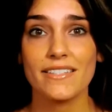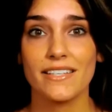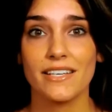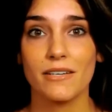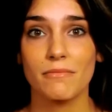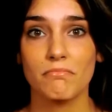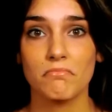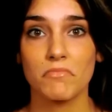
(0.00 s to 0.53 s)

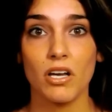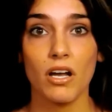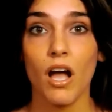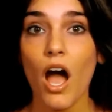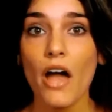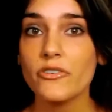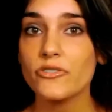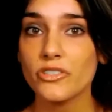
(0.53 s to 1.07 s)
axiom, a
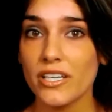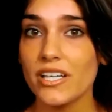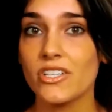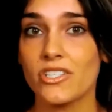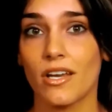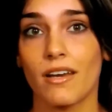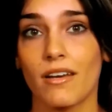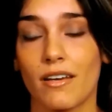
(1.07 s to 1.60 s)

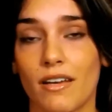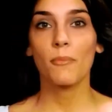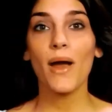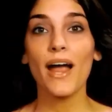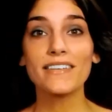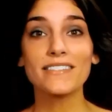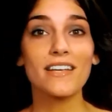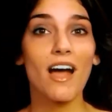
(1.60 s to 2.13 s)
contradiction.
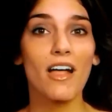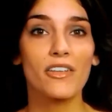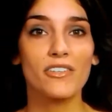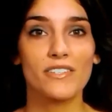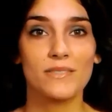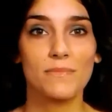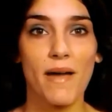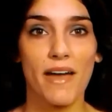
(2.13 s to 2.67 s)

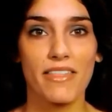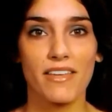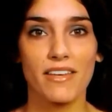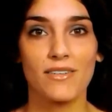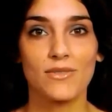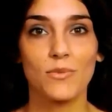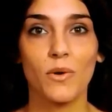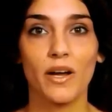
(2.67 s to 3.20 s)
Praxeology's
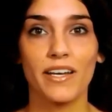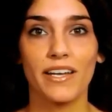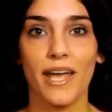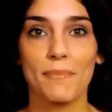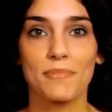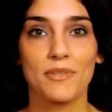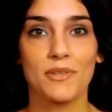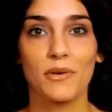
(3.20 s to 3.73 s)
method is one
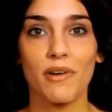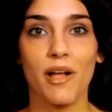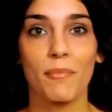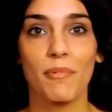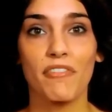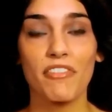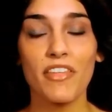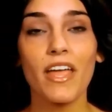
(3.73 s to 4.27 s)
kept in the
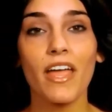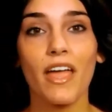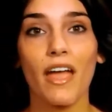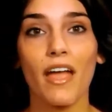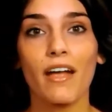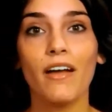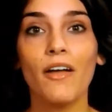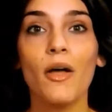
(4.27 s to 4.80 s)
realm of
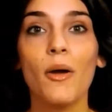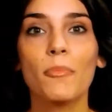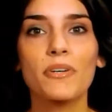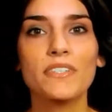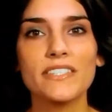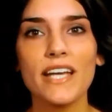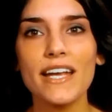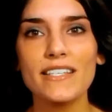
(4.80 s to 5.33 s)
thinking,
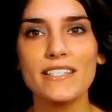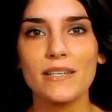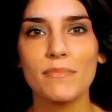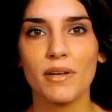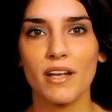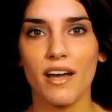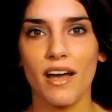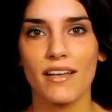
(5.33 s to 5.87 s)

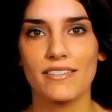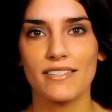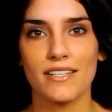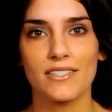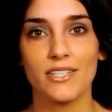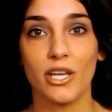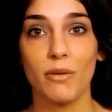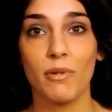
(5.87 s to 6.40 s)
precisely because
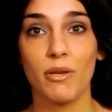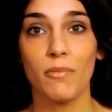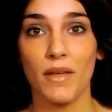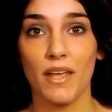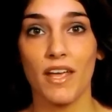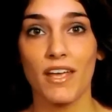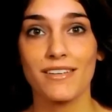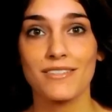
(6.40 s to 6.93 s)
as human
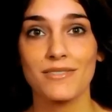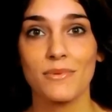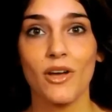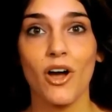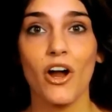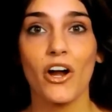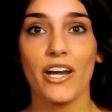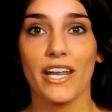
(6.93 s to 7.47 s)
beings
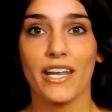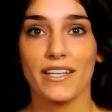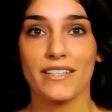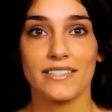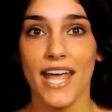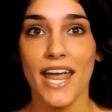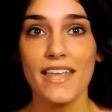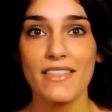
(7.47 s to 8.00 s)
we already
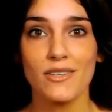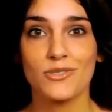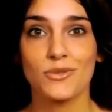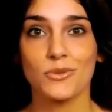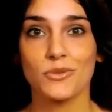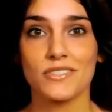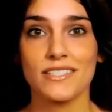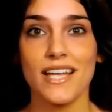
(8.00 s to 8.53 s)
contain the
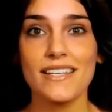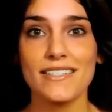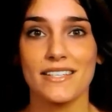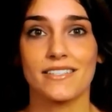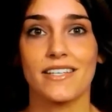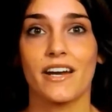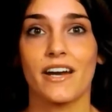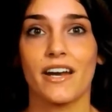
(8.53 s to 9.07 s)
tools
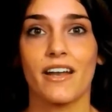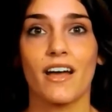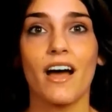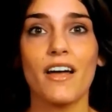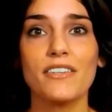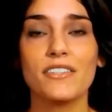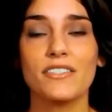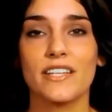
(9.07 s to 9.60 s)
necessary
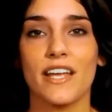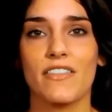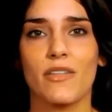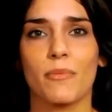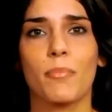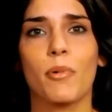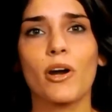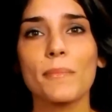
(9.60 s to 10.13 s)
to
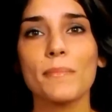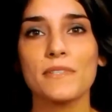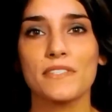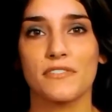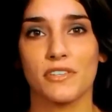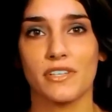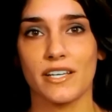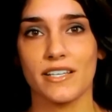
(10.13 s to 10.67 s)
understand the
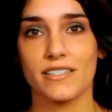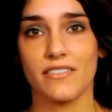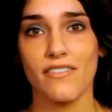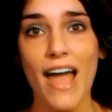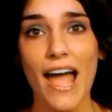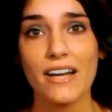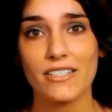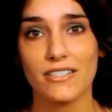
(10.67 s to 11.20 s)
purposefulness
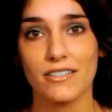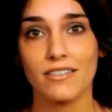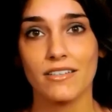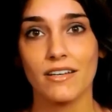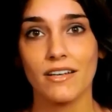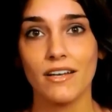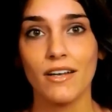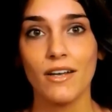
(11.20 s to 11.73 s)
of
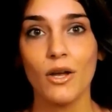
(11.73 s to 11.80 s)
action.